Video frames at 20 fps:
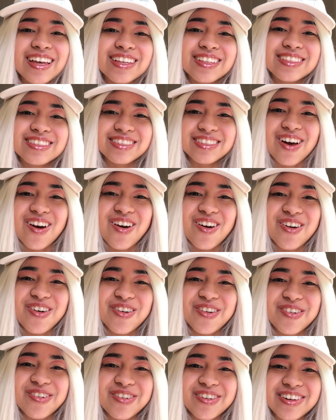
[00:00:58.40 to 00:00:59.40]

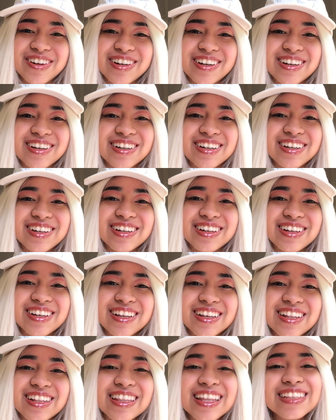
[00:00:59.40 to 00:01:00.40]
So
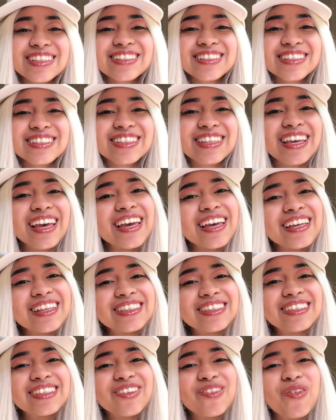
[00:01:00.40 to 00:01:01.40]
let's just get
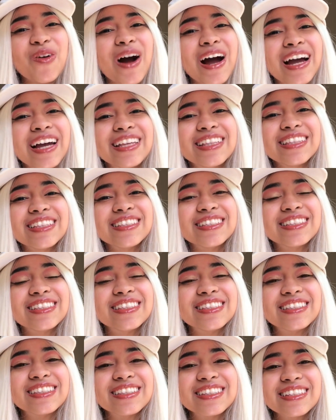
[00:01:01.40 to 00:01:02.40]
into why this
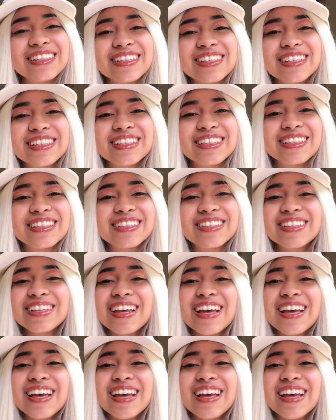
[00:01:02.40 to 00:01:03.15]
isn't this.